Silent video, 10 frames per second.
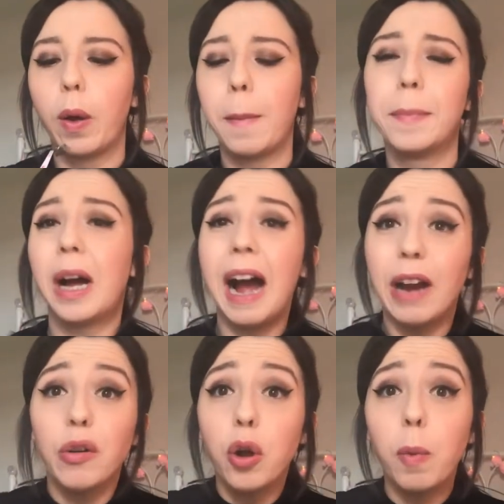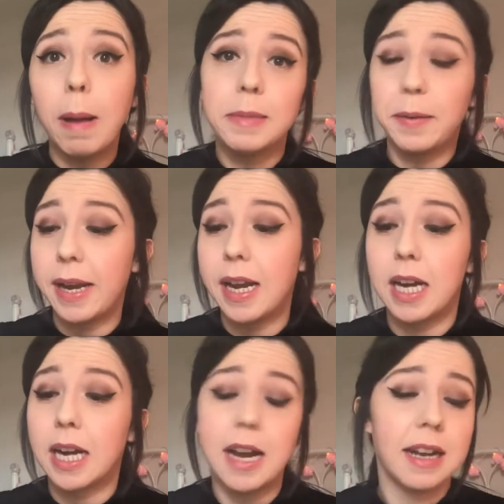But I don't know what I'm doing. I
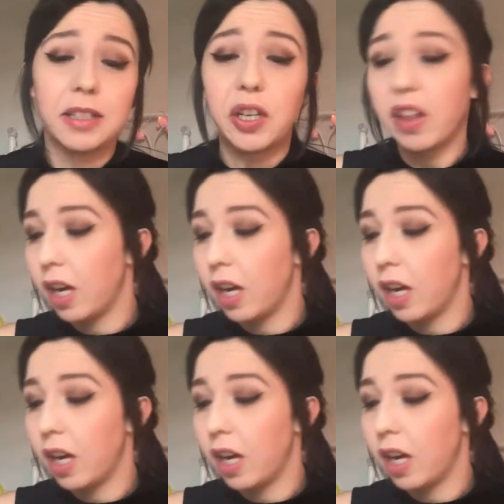can't answer you